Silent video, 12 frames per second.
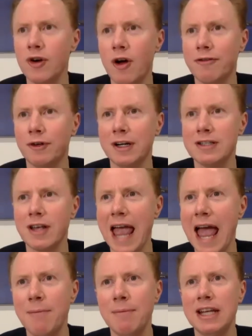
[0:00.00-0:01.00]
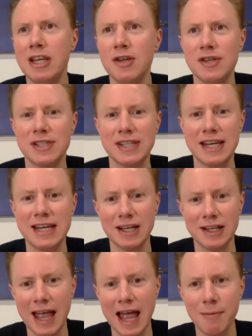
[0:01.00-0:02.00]
offerings, how many are you seeing?
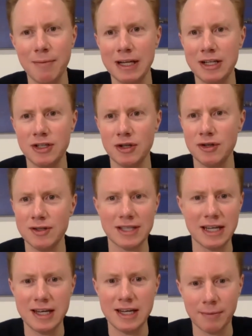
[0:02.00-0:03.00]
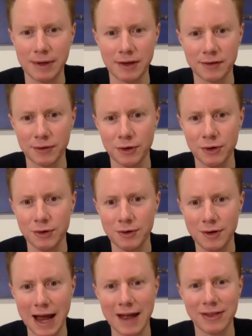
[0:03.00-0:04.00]
How many do you see coming through
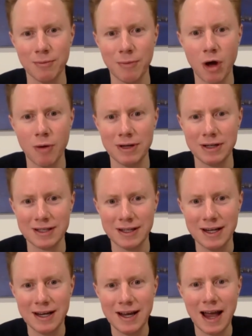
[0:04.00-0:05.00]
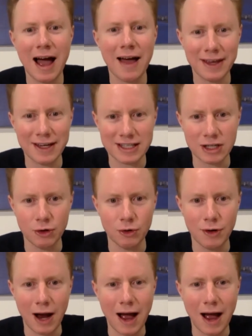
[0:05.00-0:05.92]
at the moment? Are they still